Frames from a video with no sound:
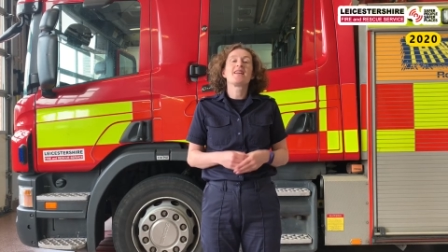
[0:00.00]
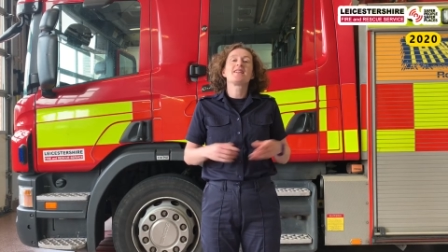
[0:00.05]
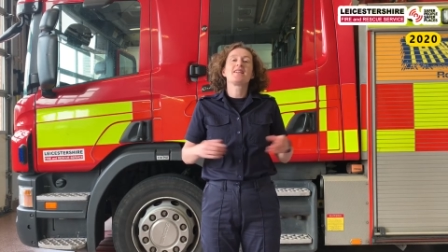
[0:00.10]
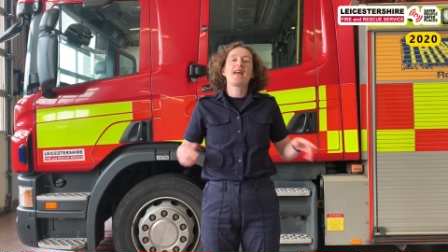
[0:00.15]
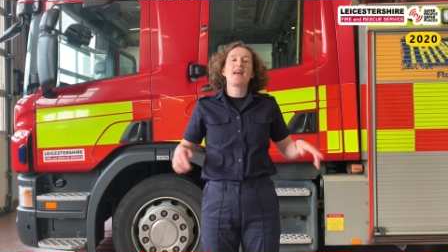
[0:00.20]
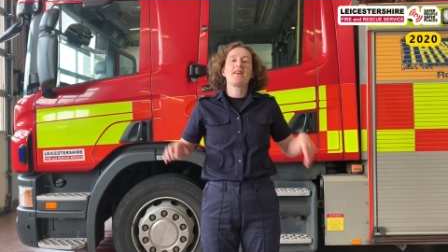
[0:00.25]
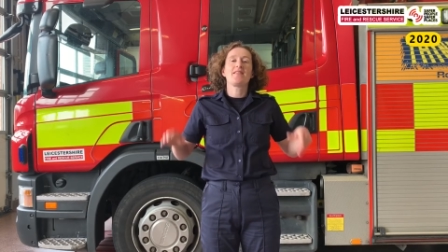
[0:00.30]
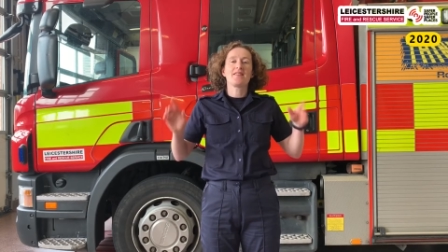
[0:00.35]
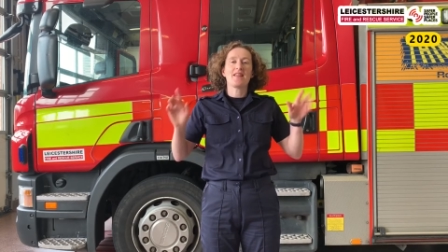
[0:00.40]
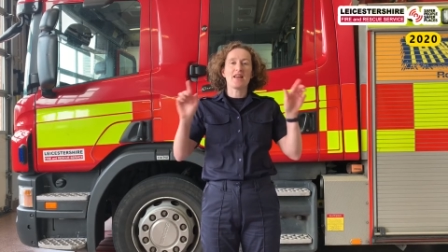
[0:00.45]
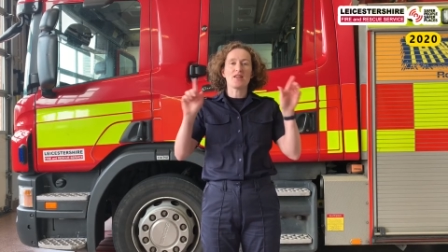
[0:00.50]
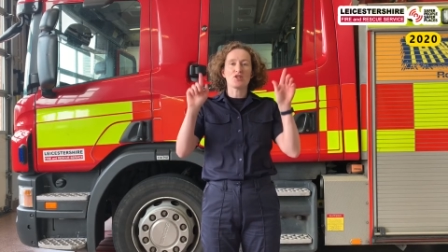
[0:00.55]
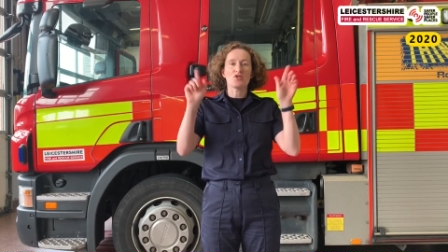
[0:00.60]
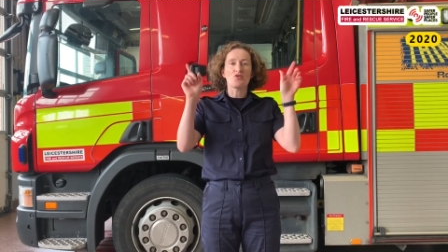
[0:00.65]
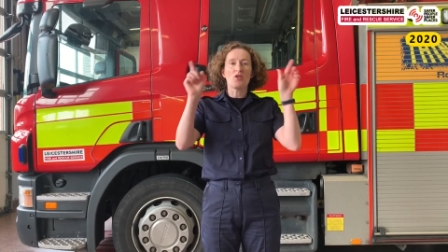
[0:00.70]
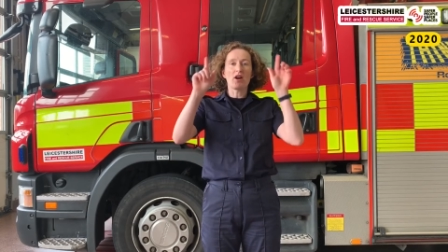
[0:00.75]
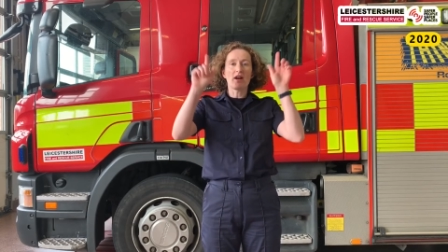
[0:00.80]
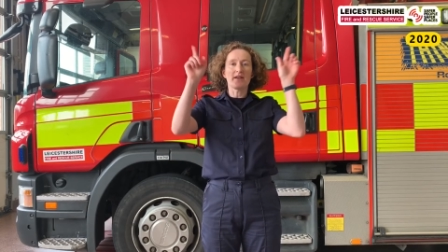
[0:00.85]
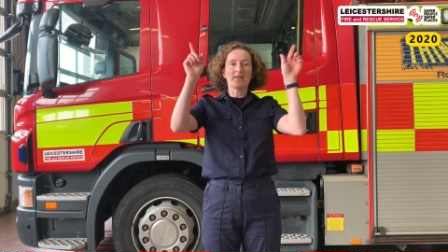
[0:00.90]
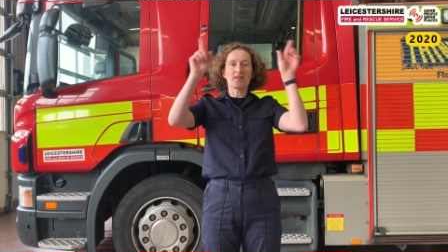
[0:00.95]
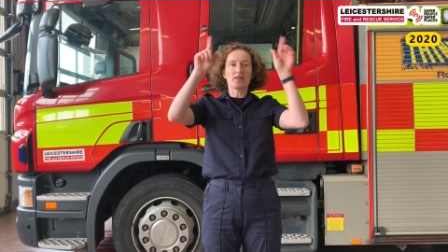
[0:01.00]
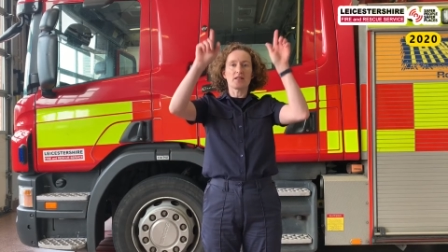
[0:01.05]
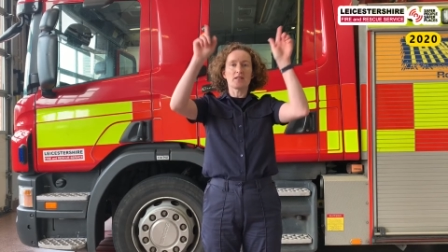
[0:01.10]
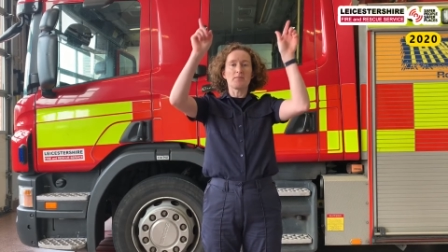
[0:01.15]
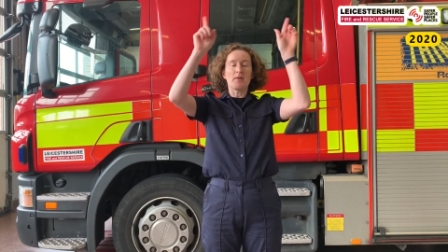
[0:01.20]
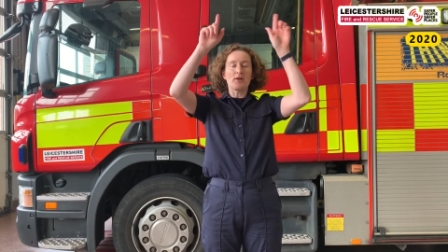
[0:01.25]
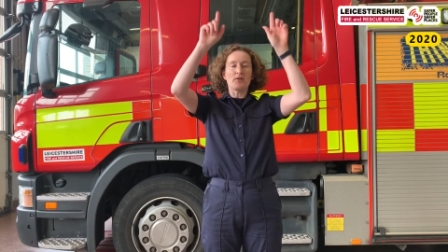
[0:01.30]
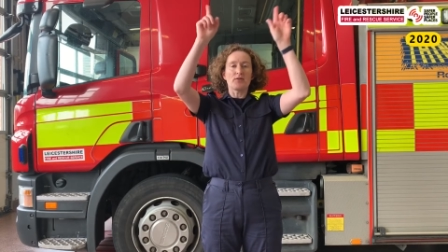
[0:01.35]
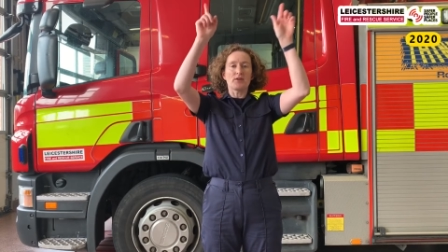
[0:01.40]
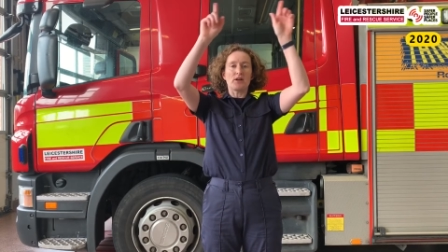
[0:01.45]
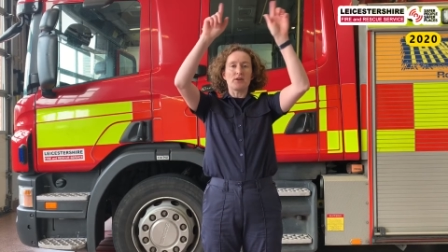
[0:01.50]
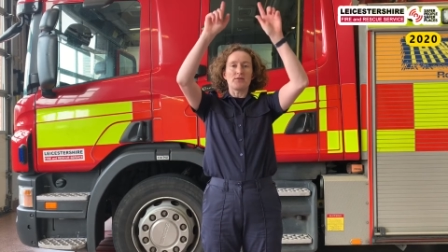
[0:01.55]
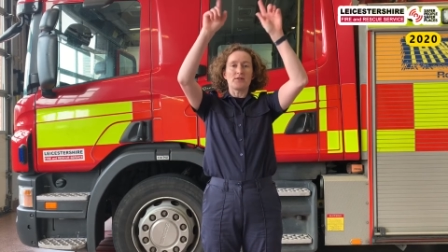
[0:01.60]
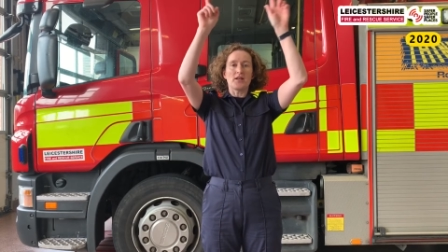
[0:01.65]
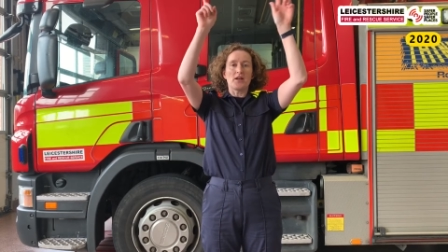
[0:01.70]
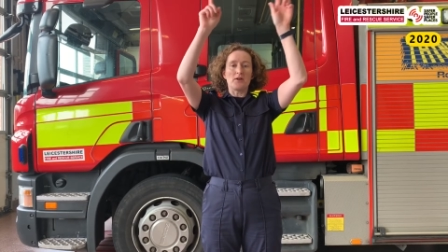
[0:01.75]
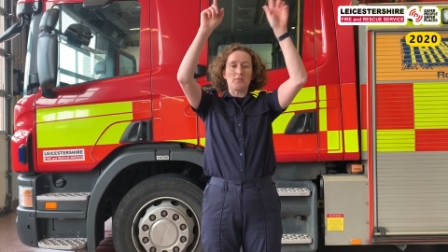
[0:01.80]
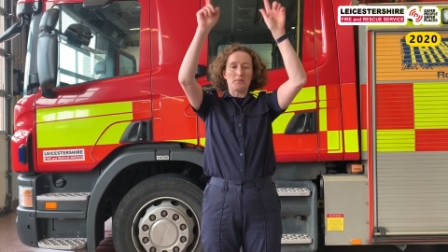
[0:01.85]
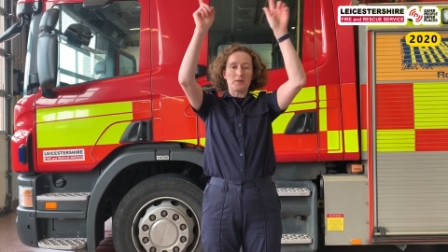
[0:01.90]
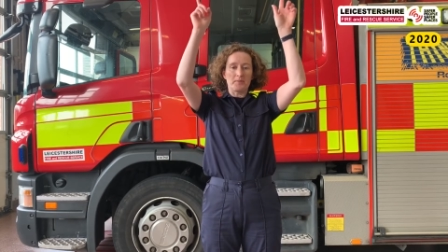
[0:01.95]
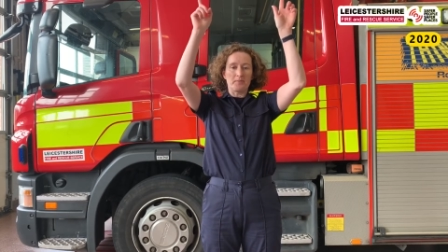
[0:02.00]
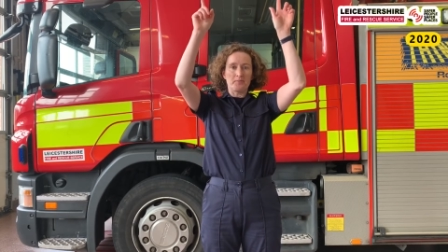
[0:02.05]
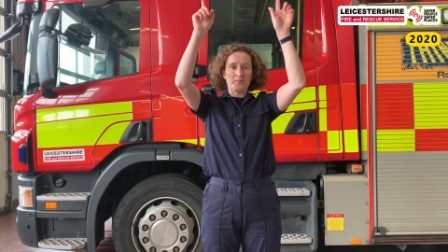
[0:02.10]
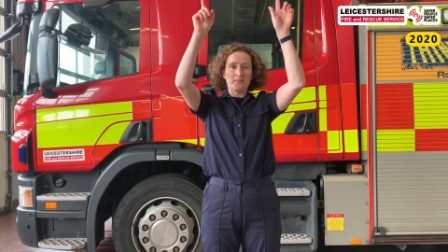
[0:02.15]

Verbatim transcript: Yeah, that's right, the smoke goes up